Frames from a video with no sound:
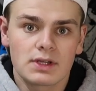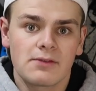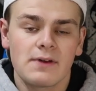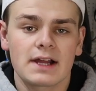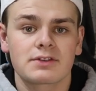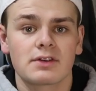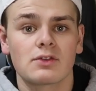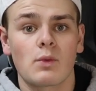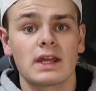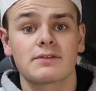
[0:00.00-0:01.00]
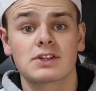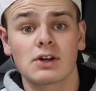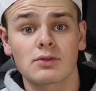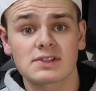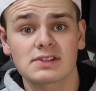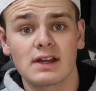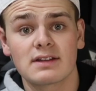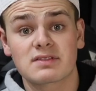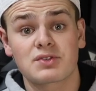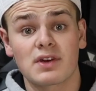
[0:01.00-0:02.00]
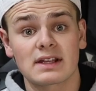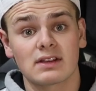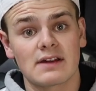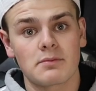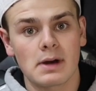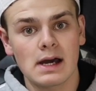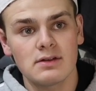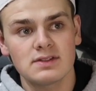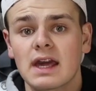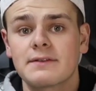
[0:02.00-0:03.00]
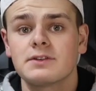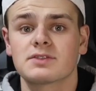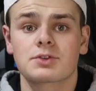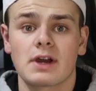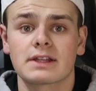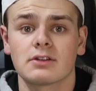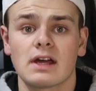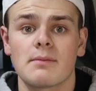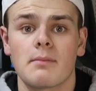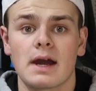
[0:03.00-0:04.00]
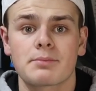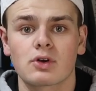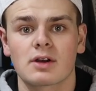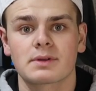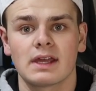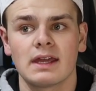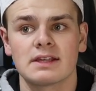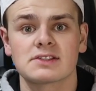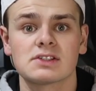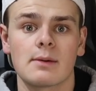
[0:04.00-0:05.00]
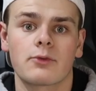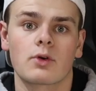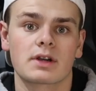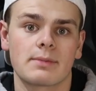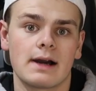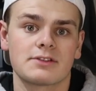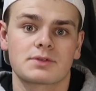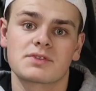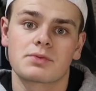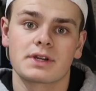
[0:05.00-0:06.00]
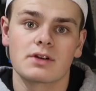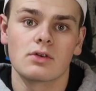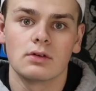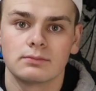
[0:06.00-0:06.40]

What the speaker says: When you factor in the weight of the total sled and subtract 11 pounds, after you subtract all that, my ProRM K is sub 400 pounds, which is pretty cool.